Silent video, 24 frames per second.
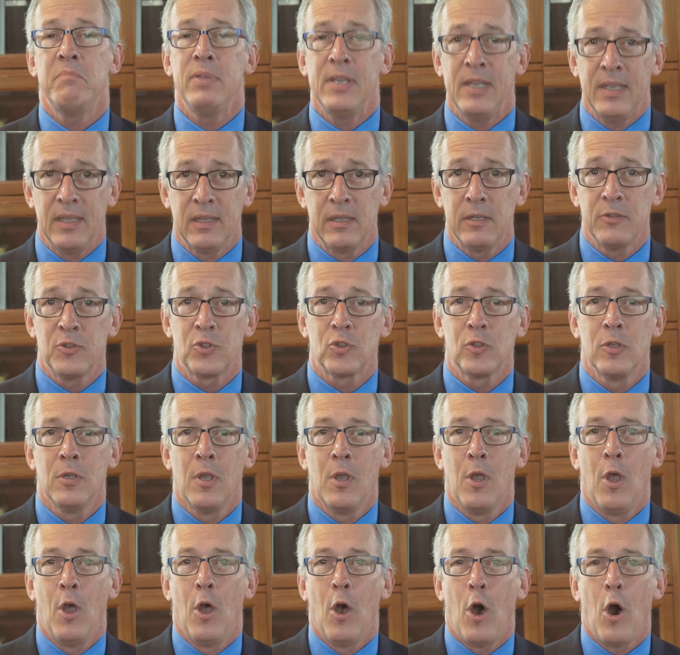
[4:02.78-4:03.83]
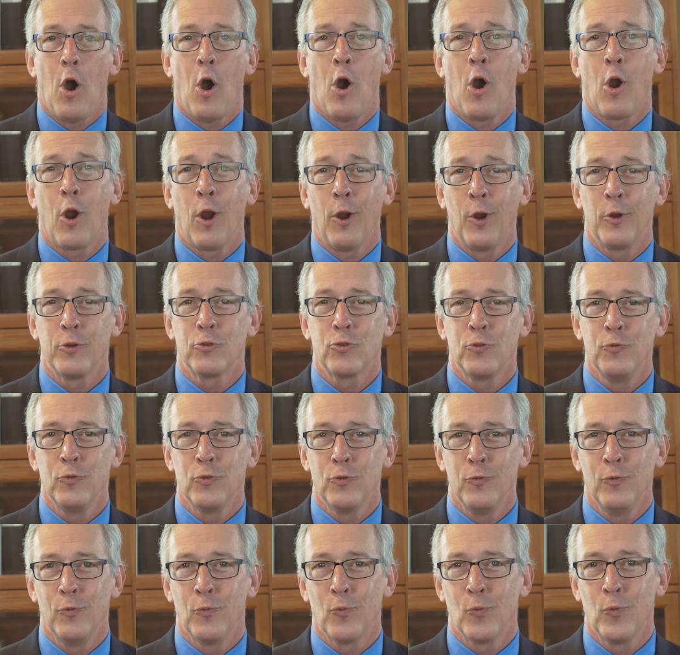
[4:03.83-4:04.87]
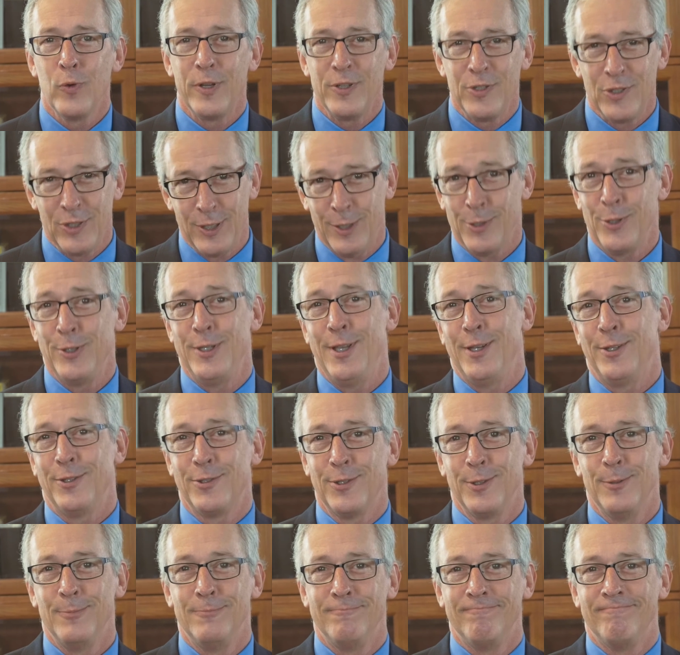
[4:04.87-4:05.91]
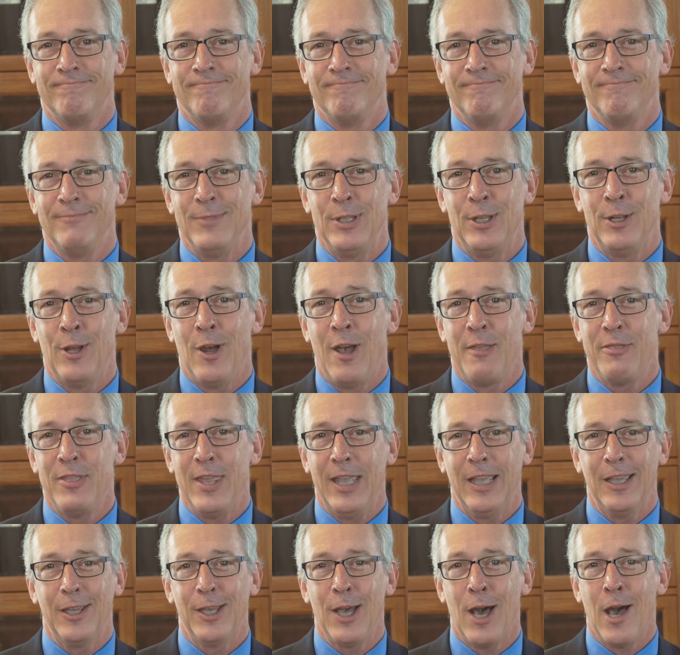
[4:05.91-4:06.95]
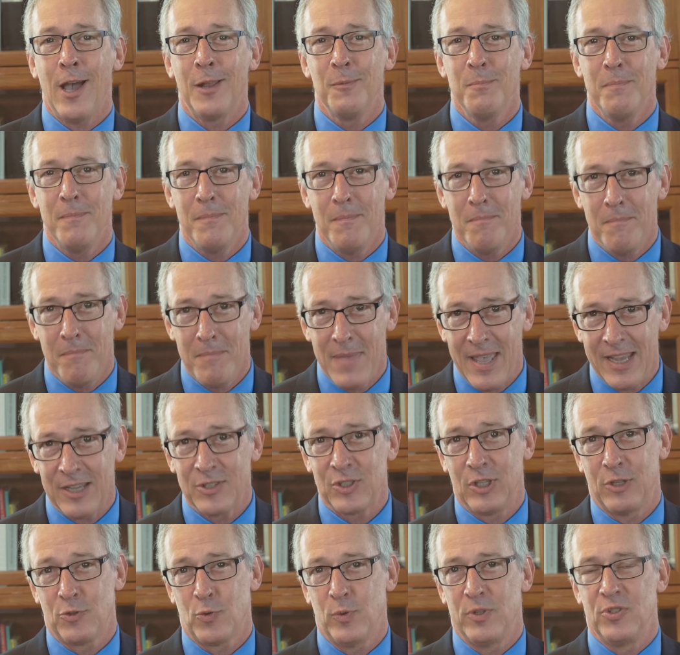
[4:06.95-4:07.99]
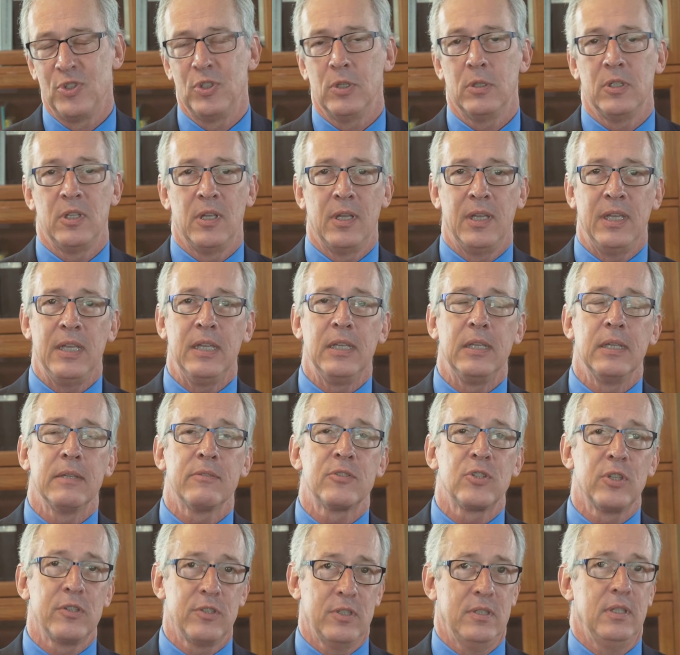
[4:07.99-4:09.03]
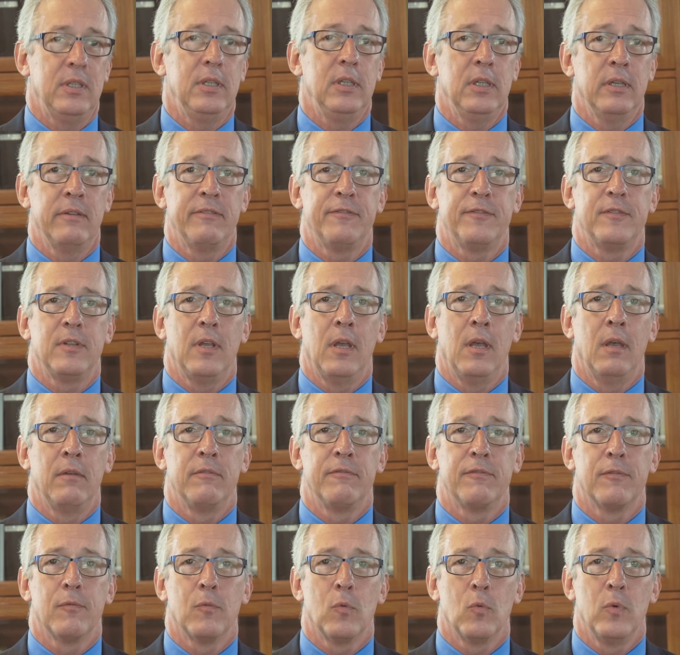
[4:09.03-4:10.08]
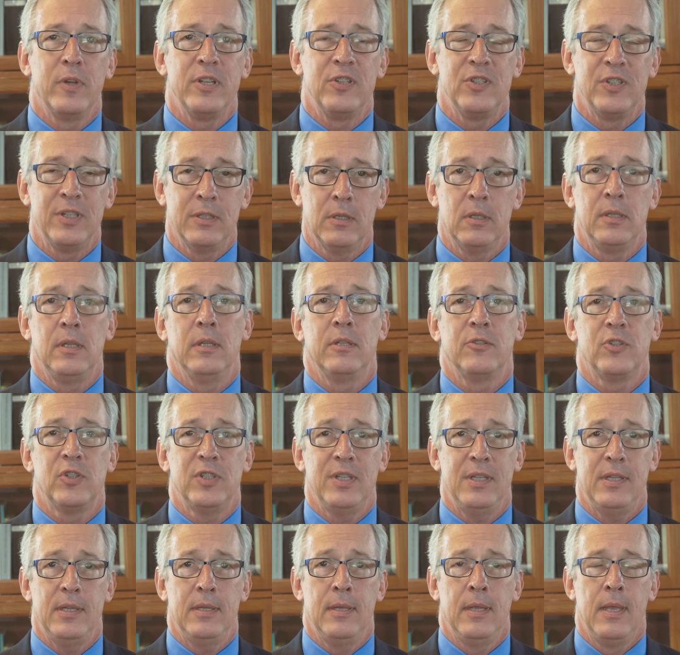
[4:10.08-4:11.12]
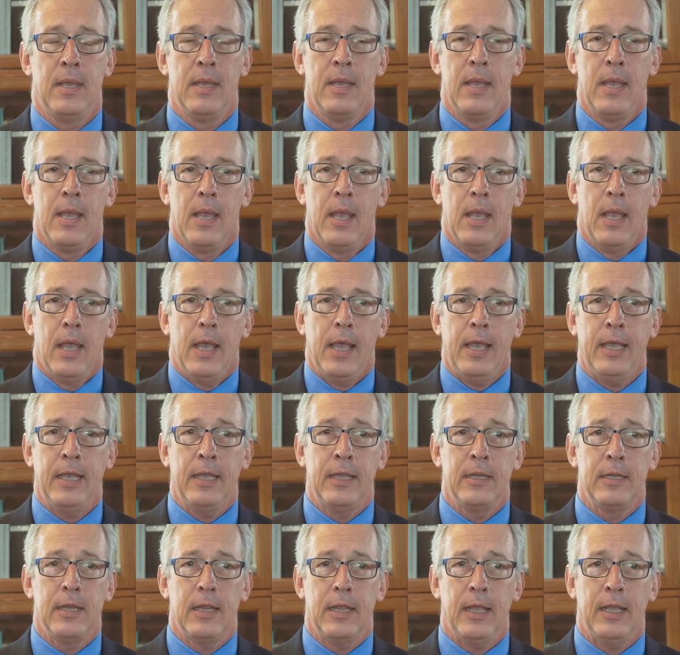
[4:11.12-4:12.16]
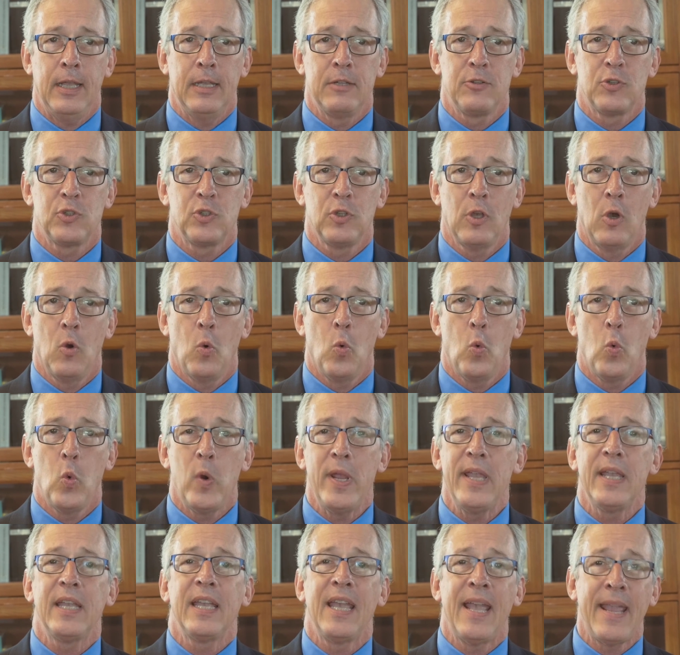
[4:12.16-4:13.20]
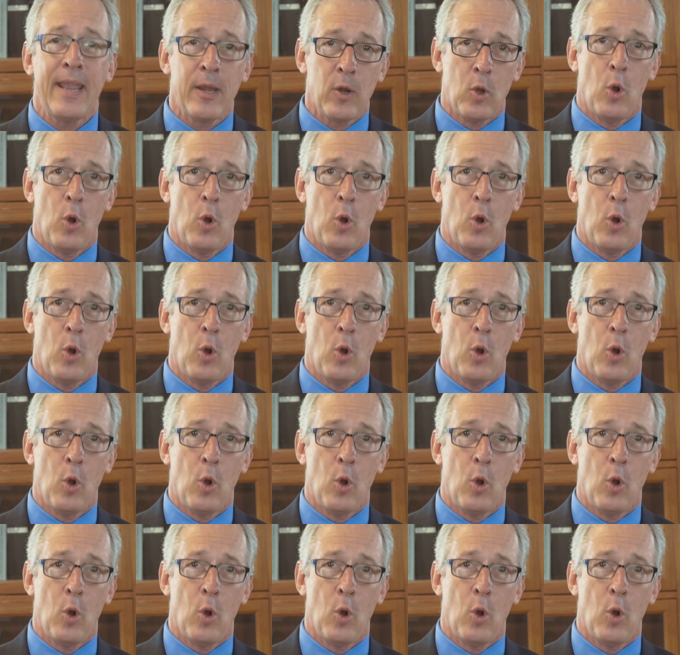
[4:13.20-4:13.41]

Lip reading: beings are resilient. I think God makes us resilient. He gives us the gift of resiliency. And so we can